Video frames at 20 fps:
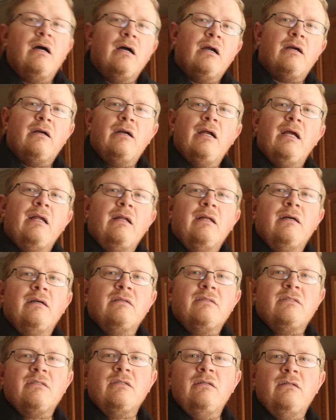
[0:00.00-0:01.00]
Alright,
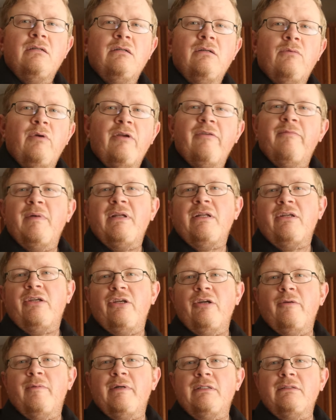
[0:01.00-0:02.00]
so we've been to
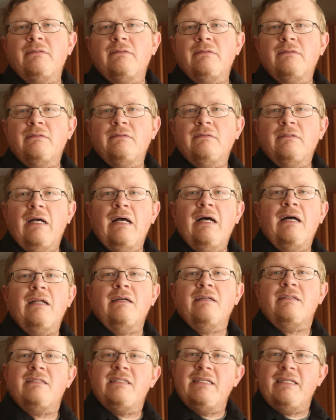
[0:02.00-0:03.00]
Cuba, had
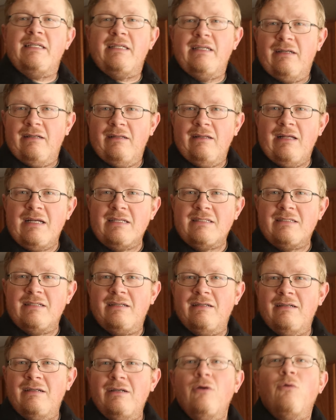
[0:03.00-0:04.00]
a tiki
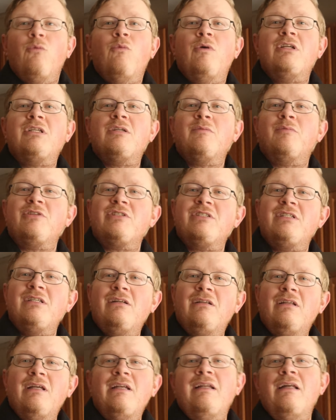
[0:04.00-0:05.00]
classic, went to
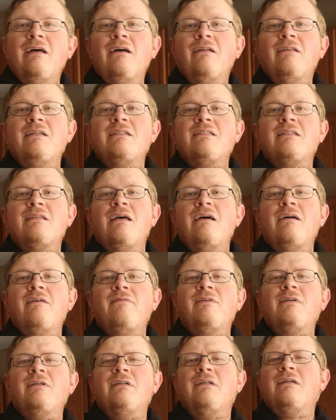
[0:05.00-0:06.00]
Brazil, and now let's
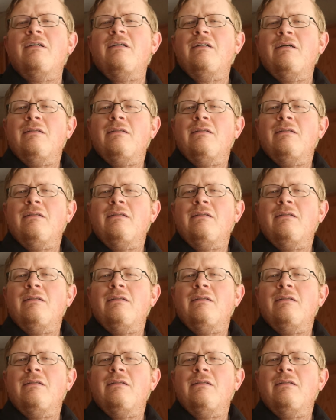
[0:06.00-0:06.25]
have a